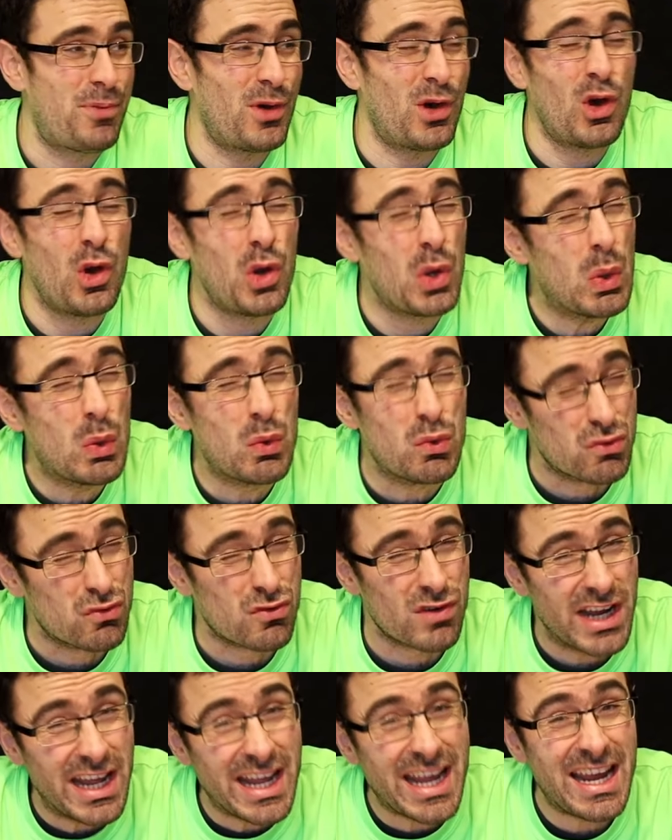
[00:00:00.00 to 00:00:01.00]
but who
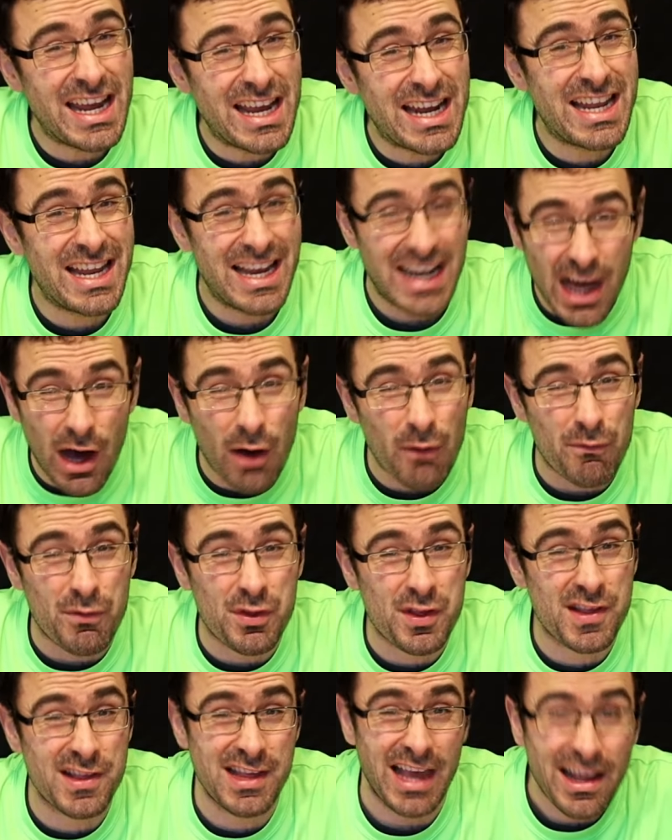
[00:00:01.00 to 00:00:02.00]
really
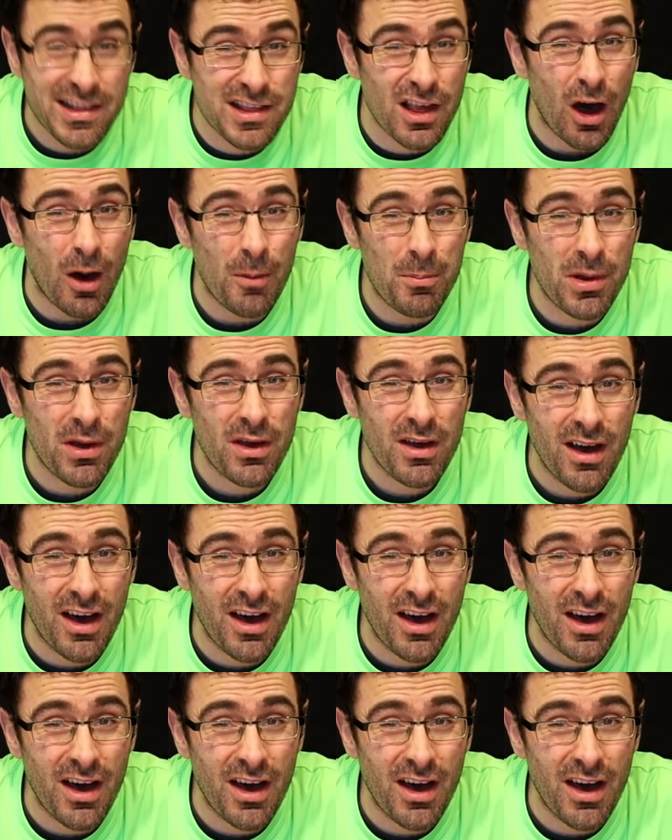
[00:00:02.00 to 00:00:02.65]
loves setup?